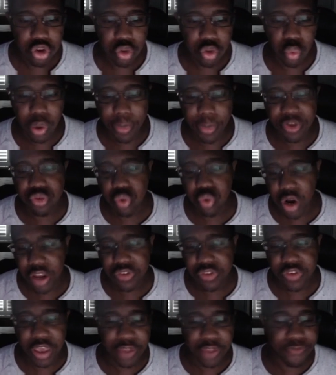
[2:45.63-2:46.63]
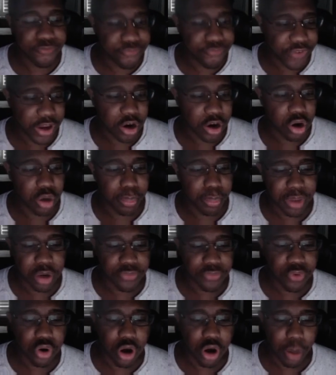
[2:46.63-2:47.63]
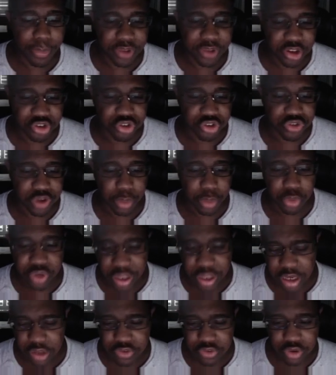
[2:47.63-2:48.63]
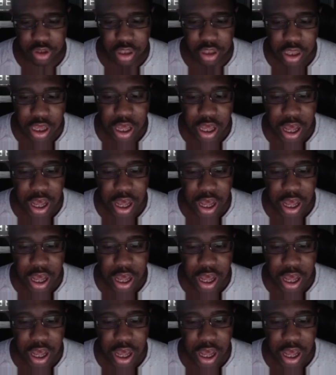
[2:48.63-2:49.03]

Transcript: women's rights, and fair and meaningful competition simultaneously.